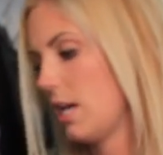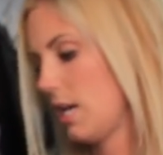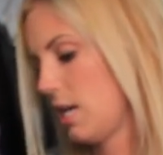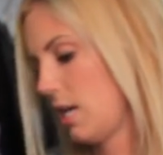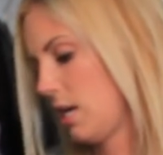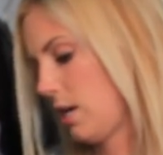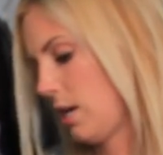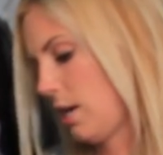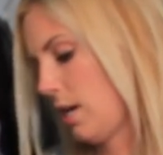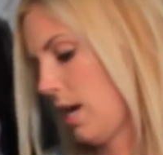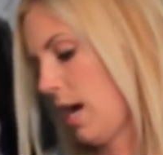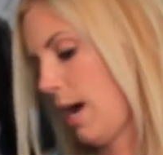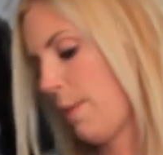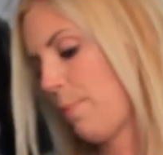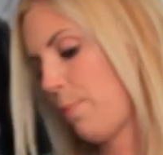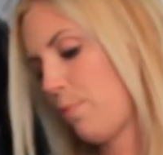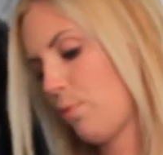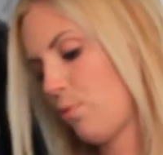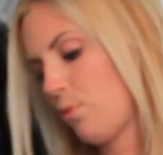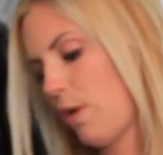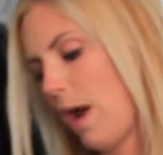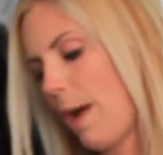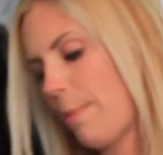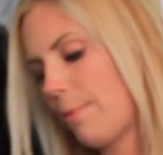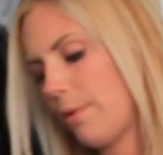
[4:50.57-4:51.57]
and I
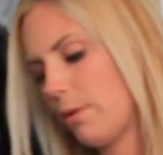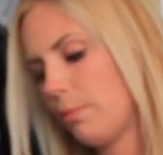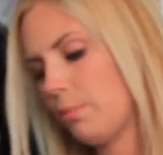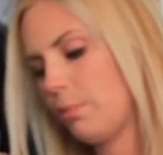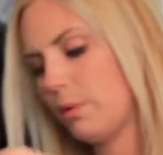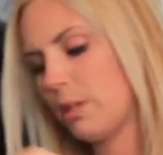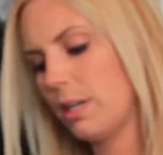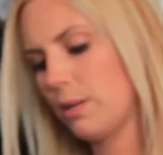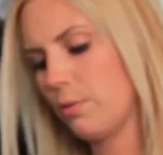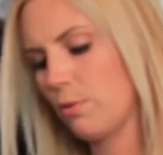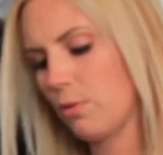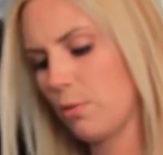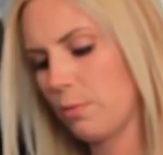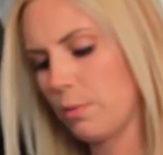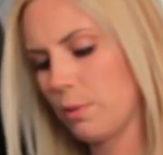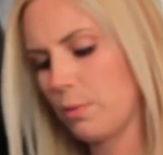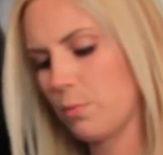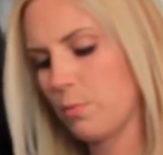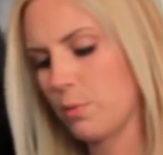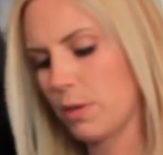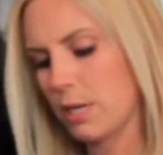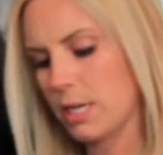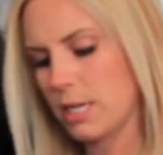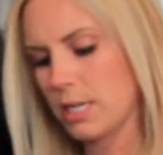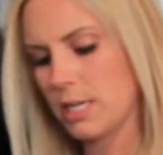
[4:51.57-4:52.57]
probably will be
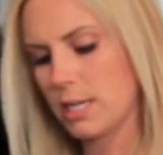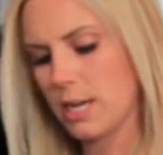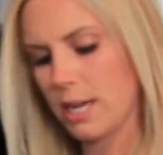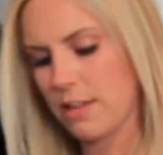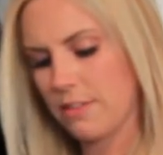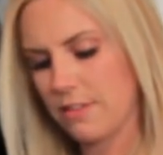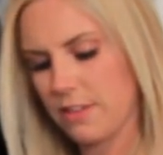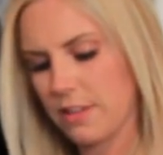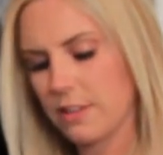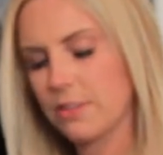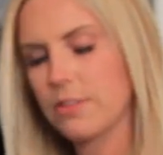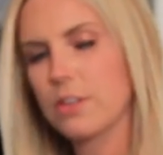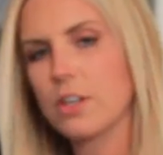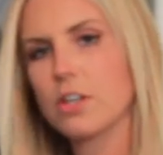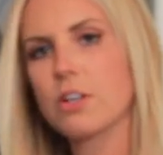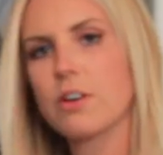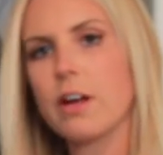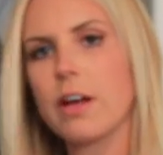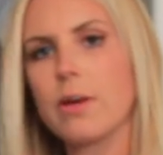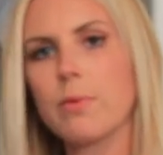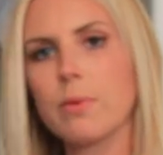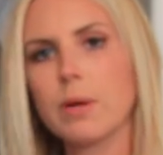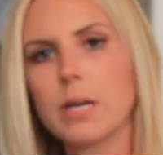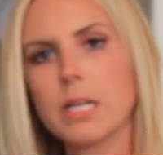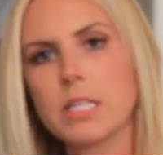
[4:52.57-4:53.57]
bringing, I think, the
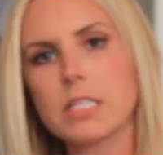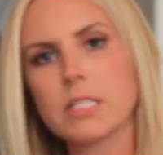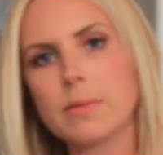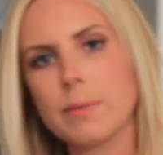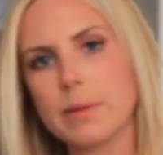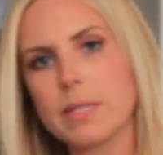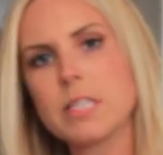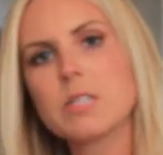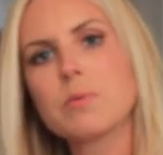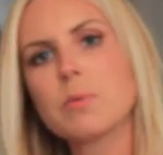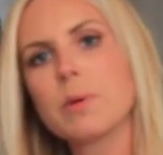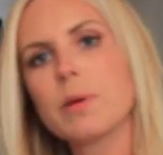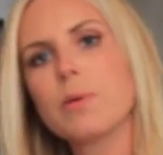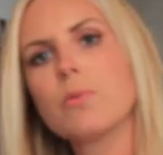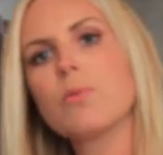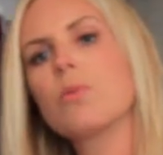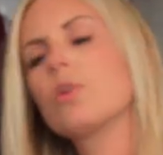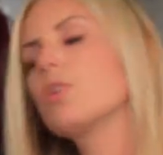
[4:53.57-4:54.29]
gray one into my spring